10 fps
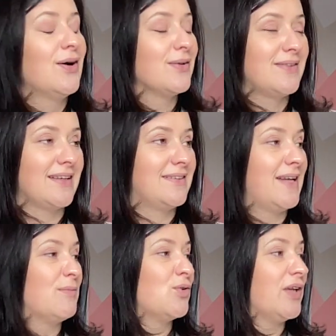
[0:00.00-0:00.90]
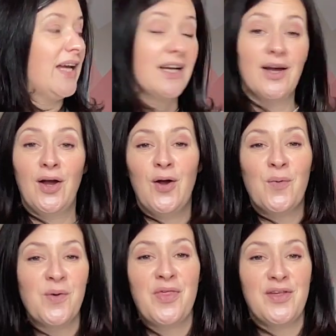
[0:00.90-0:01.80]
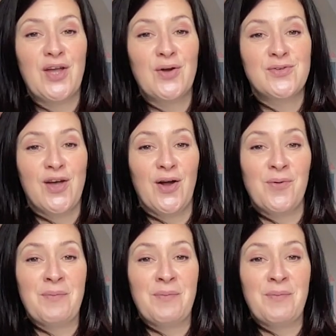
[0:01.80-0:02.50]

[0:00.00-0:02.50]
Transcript: on Saturday morning with the Yoto,